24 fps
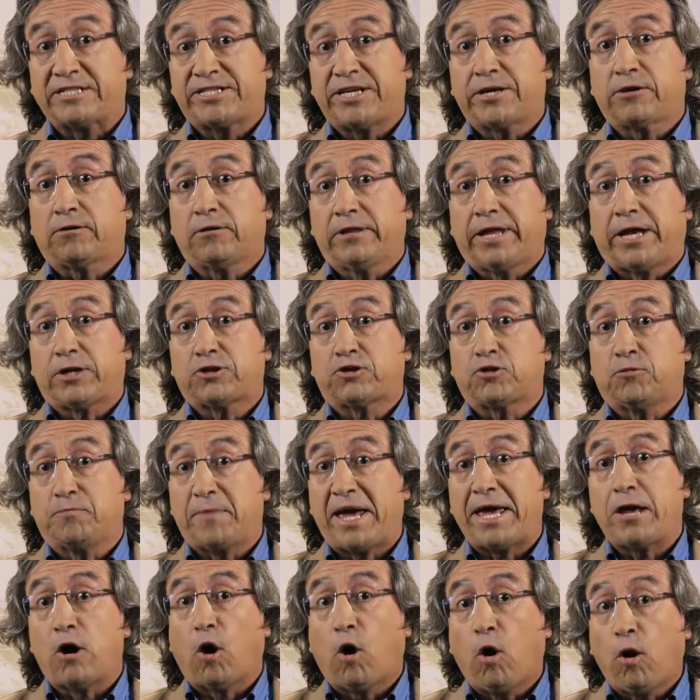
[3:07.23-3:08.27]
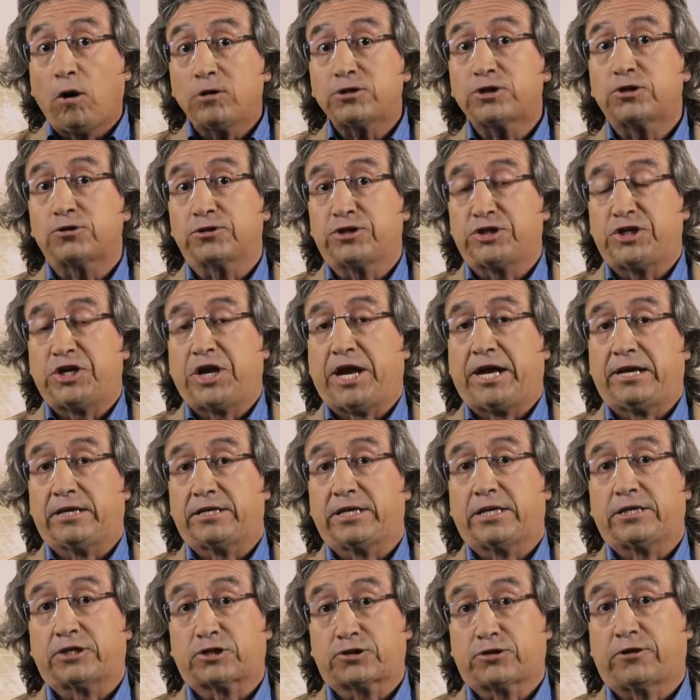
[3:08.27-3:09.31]
circulation may also
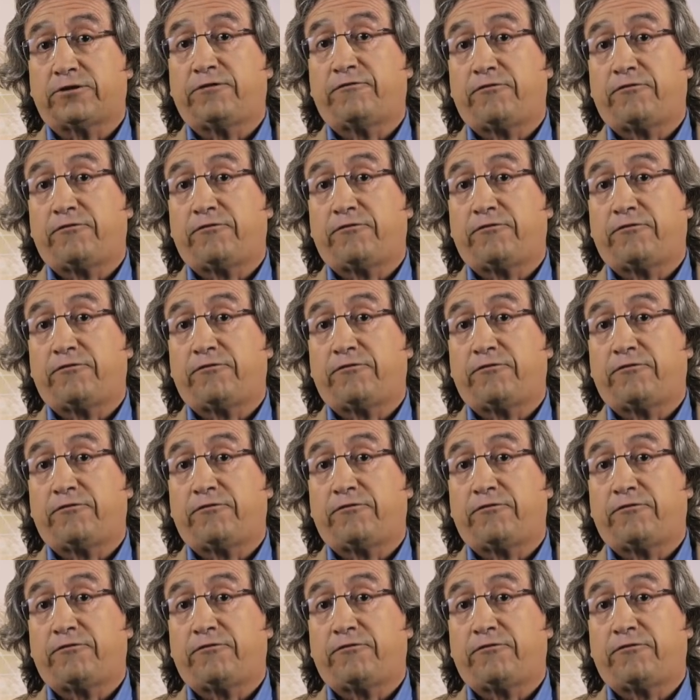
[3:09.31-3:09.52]
change storm